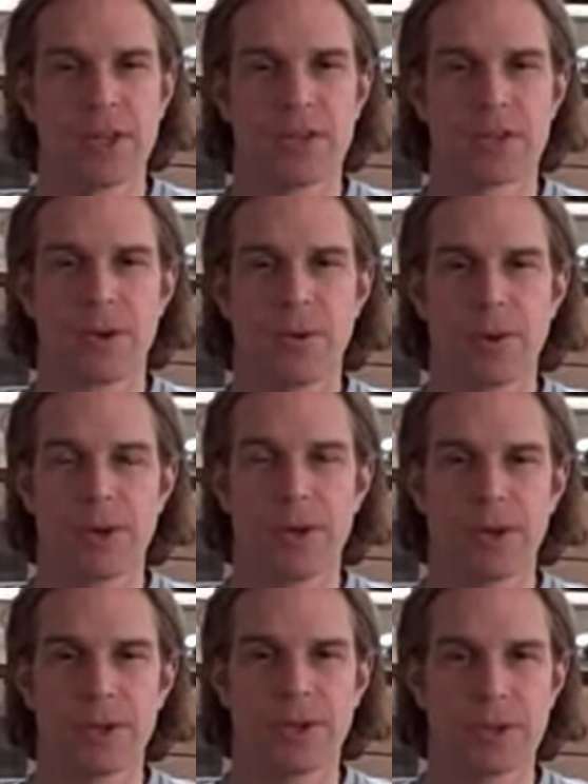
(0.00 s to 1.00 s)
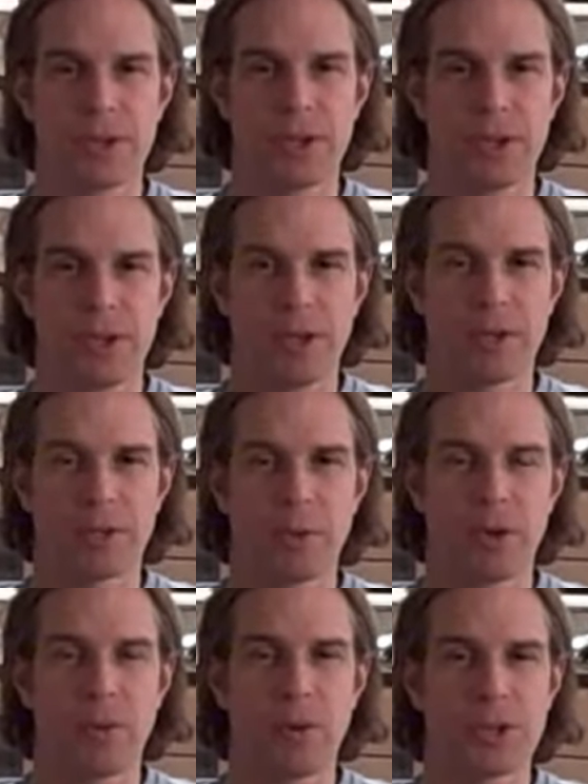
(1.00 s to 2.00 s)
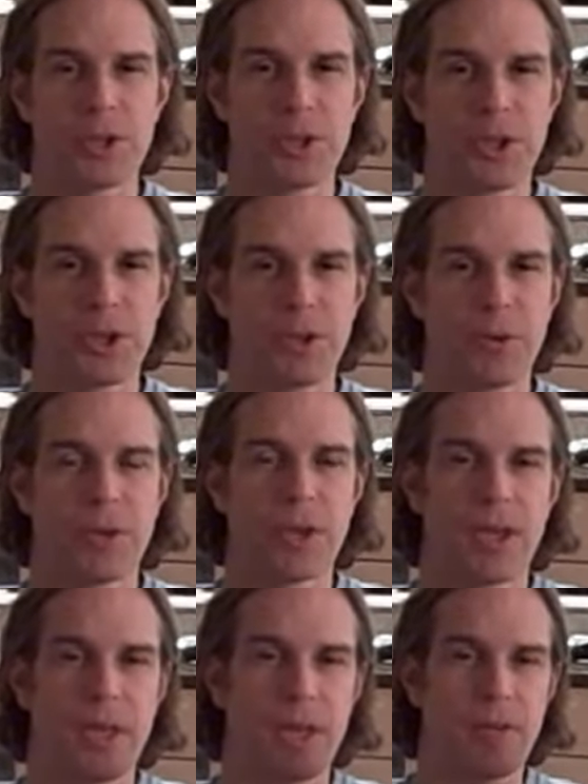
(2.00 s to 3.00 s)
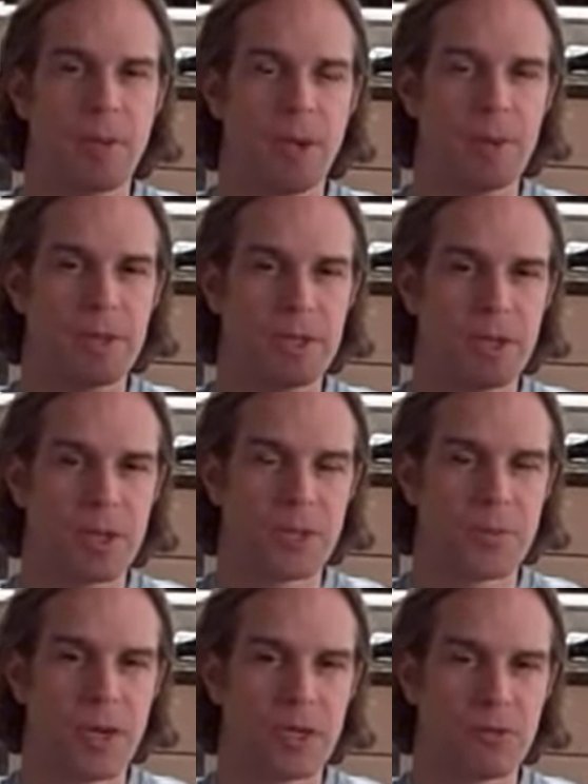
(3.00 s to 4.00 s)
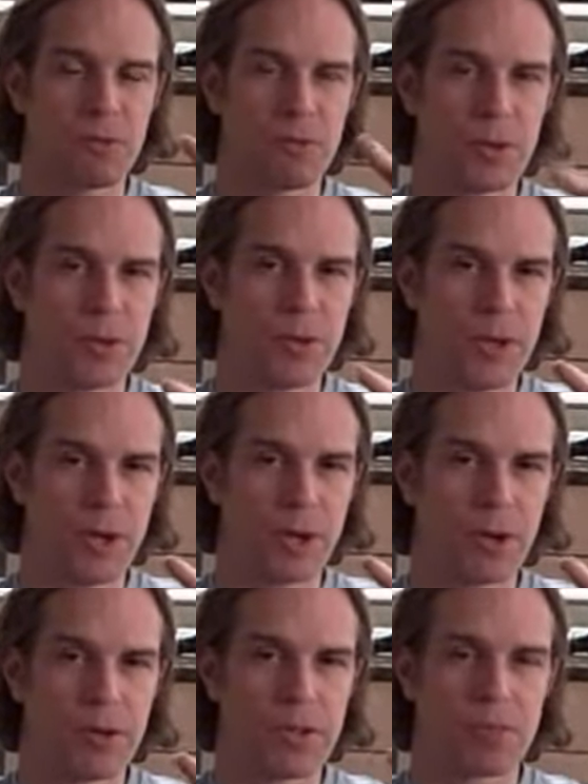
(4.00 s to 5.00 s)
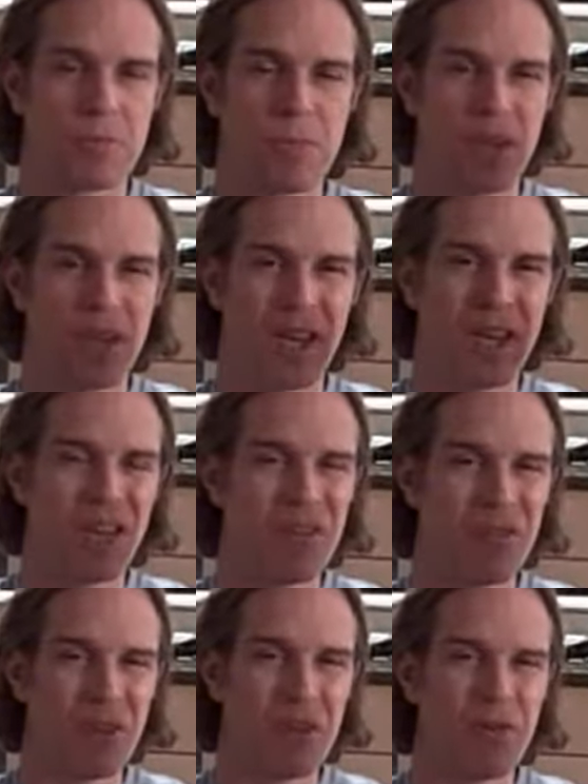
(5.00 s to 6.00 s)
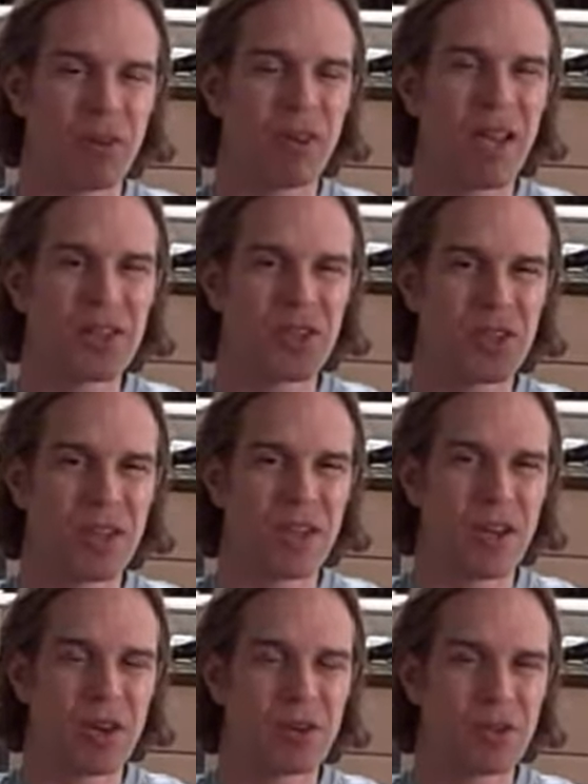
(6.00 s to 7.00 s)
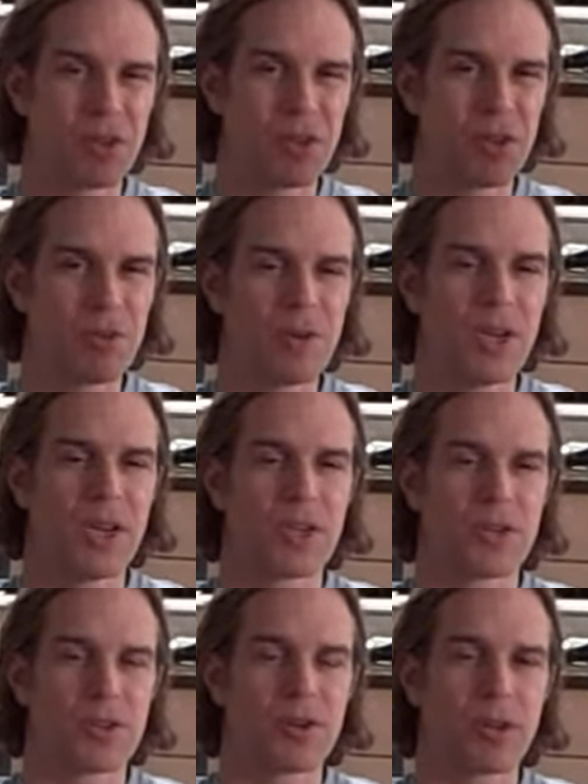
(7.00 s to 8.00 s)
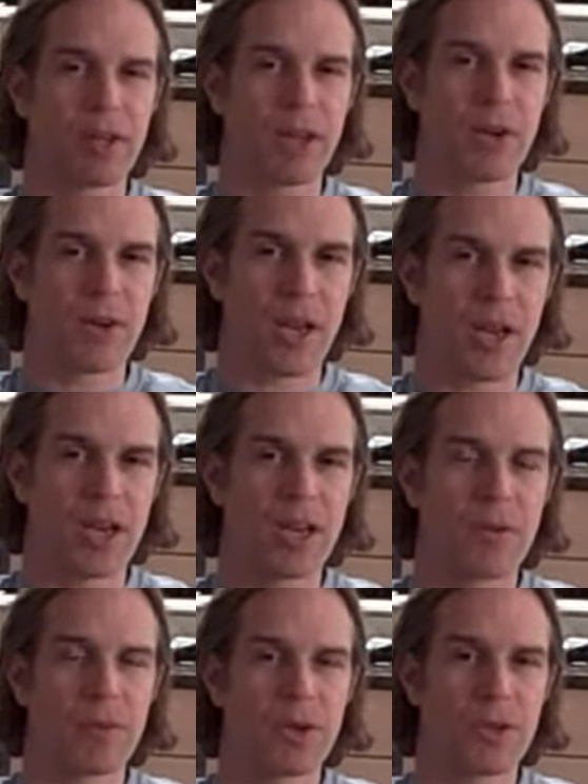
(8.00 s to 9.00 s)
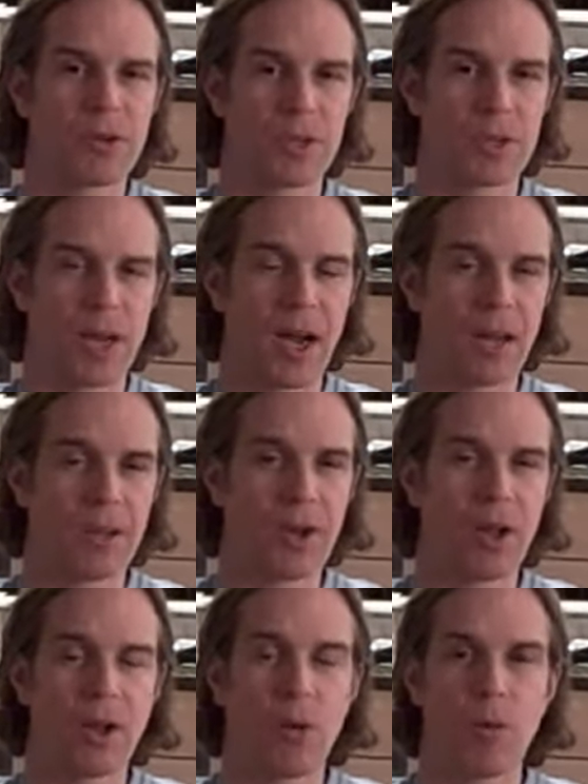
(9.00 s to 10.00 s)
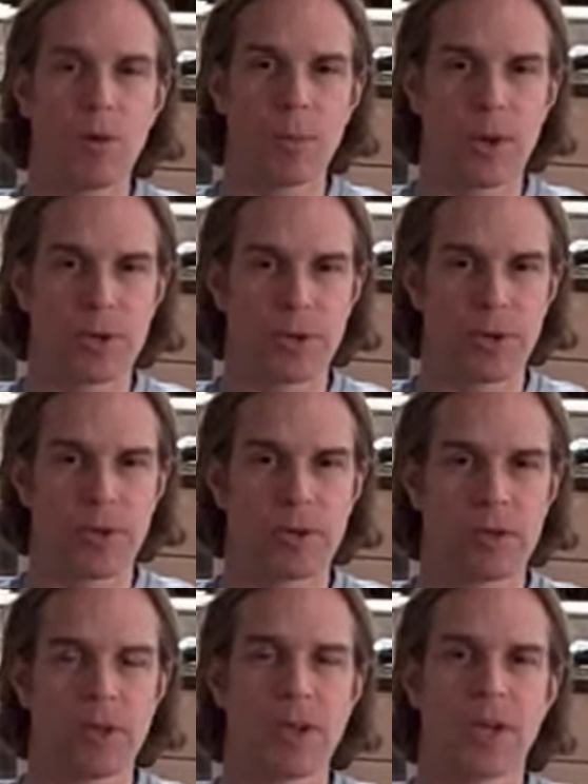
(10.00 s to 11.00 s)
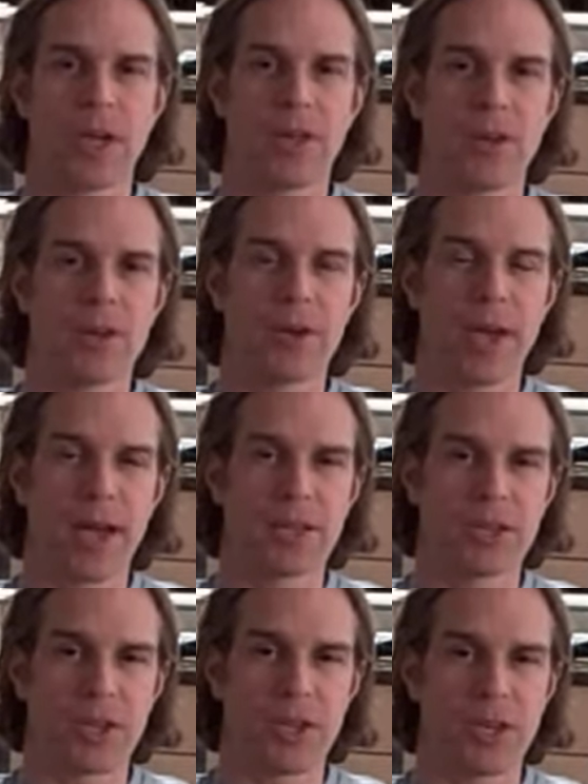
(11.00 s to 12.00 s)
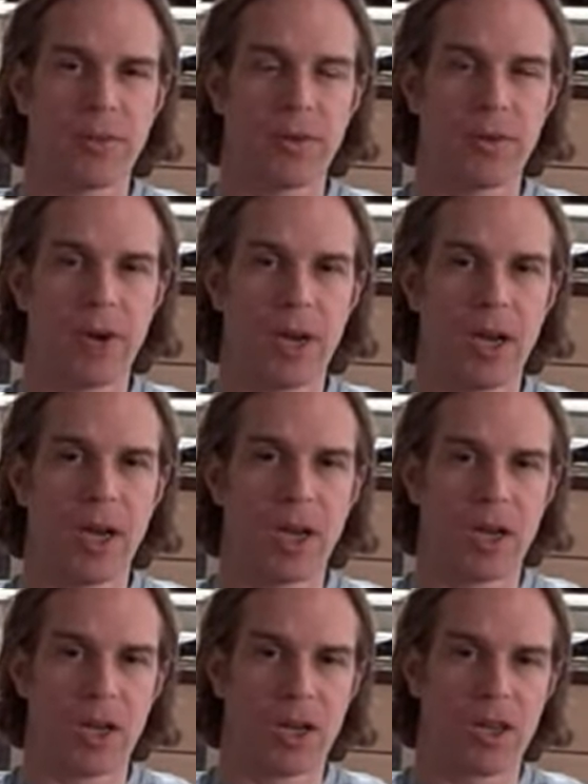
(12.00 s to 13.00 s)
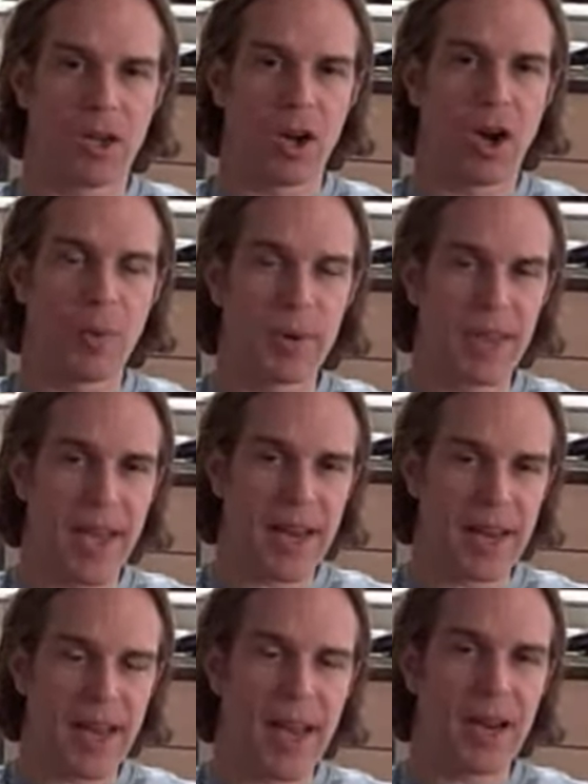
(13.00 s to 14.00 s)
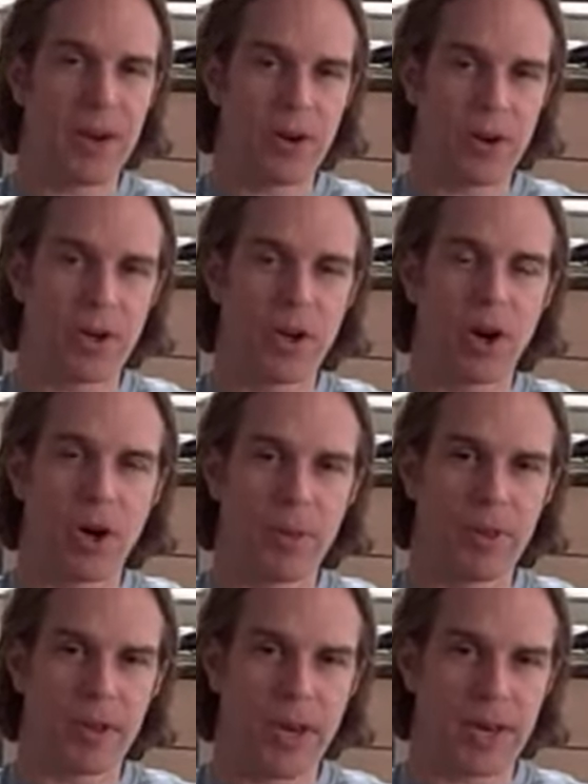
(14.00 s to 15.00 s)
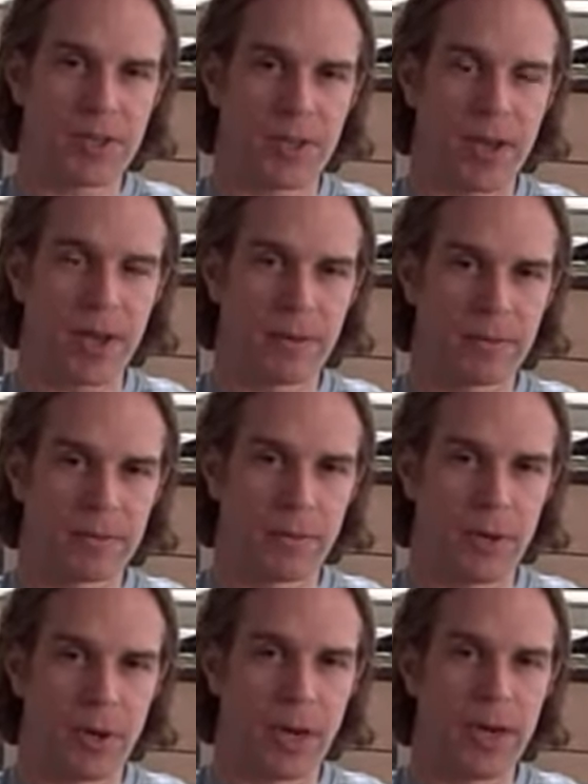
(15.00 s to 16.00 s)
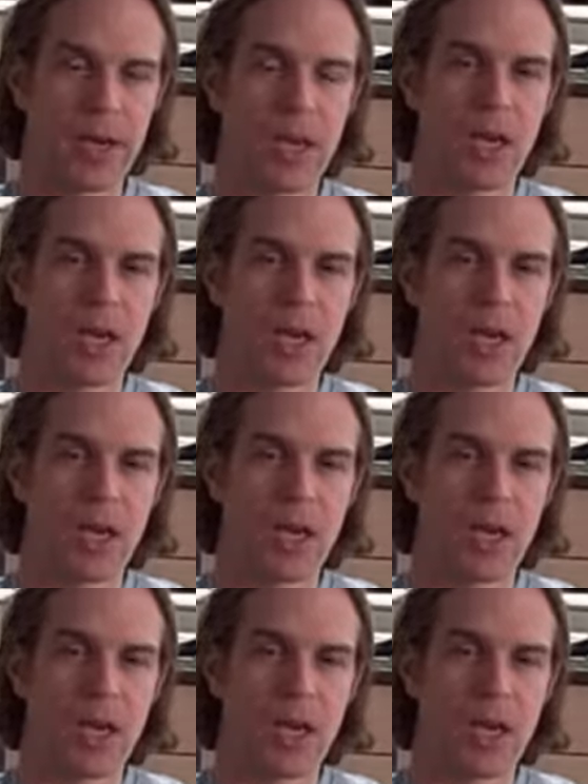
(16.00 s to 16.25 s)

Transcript: So here's, here's what I want you to do. You have a baby six months from two years, any fever less than 102, certainly okay to give them a dose of Tylenol or Motrin, and then you guys can either uh, call me that day or you can call me the next day, all right?